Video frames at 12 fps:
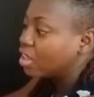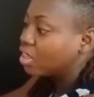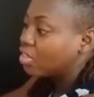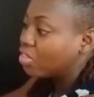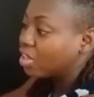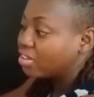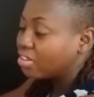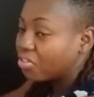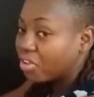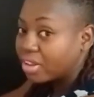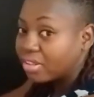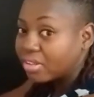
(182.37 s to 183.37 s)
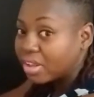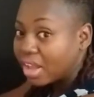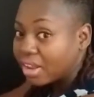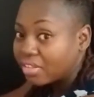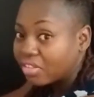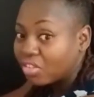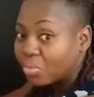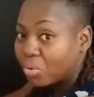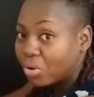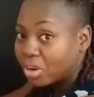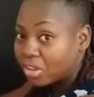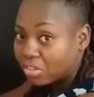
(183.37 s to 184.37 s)
There are different kinds of
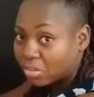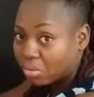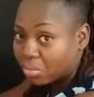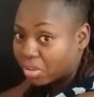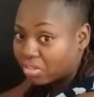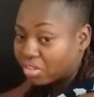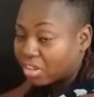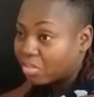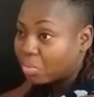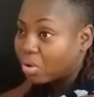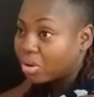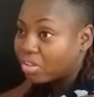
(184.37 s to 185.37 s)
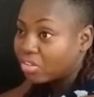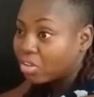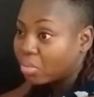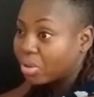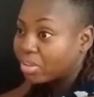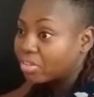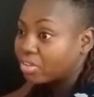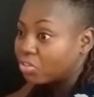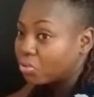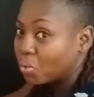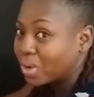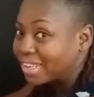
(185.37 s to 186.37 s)
polysorbates. There's polysorbate
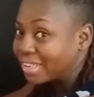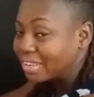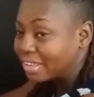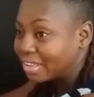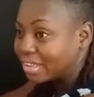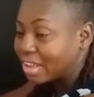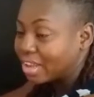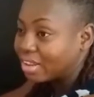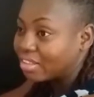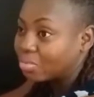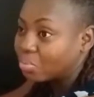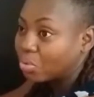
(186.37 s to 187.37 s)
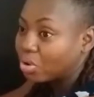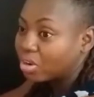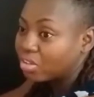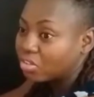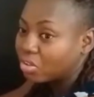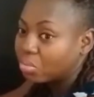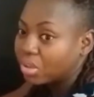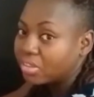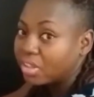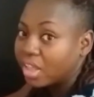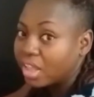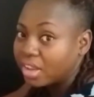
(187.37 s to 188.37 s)
20 and there's polysorbate
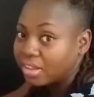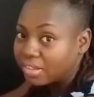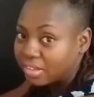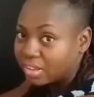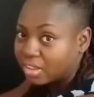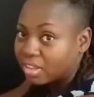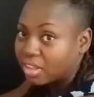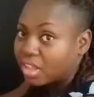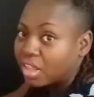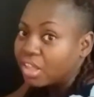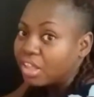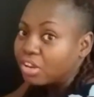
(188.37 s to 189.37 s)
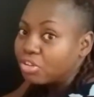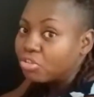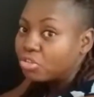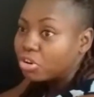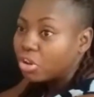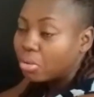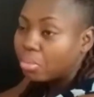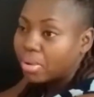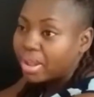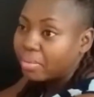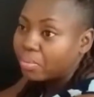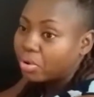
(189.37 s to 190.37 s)
80. Do not
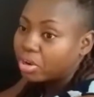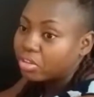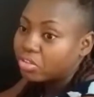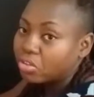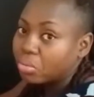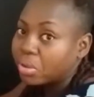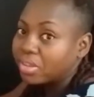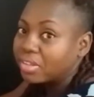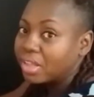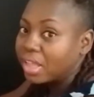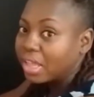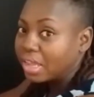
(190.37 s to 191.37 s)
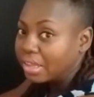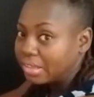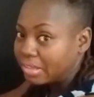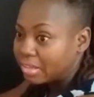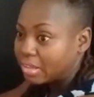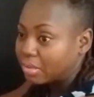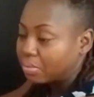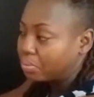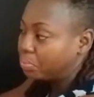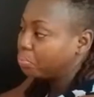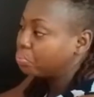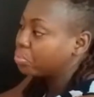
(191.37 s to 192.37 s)
buy polysorbate
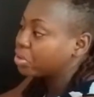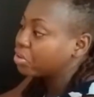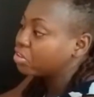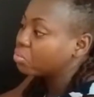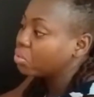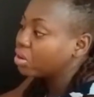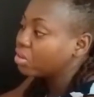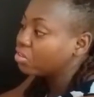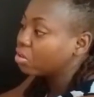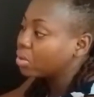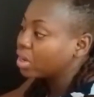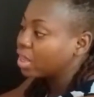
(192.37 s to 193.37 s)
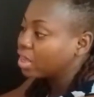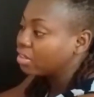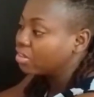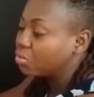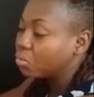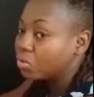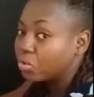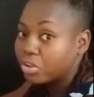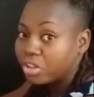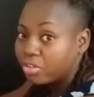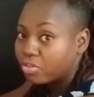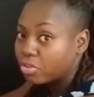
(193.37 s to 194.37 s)
80 because polysorbate 80 will
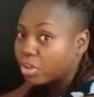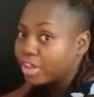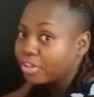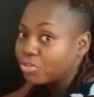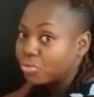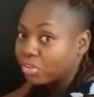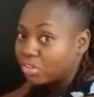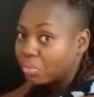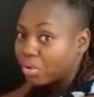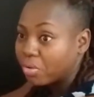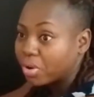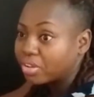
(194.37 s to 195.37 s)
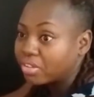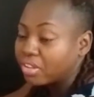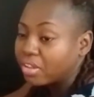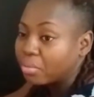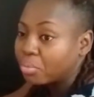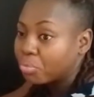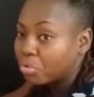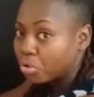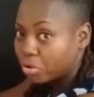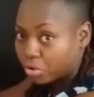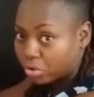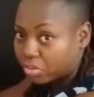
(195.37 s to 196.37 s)
not give you a transparent
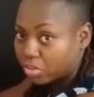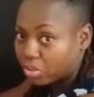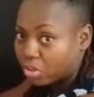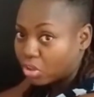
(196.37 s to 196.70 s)
product.